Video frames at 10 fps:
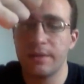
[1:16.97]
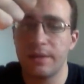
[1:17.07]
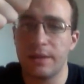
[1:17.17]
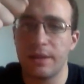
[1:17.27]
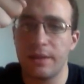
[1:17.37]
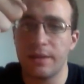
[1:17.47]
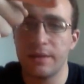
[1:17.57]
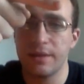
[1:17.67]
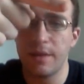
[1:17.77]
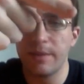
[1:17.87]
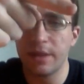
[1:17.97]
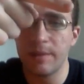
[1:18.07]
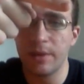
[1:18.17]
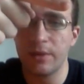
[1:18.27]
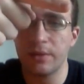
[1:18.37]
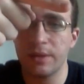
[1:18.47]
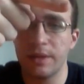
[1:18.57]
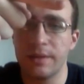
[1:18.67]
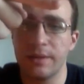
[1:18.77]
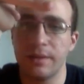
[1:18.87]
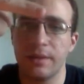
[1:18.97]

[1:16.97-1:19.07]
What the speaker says: the subthalamic nucleus,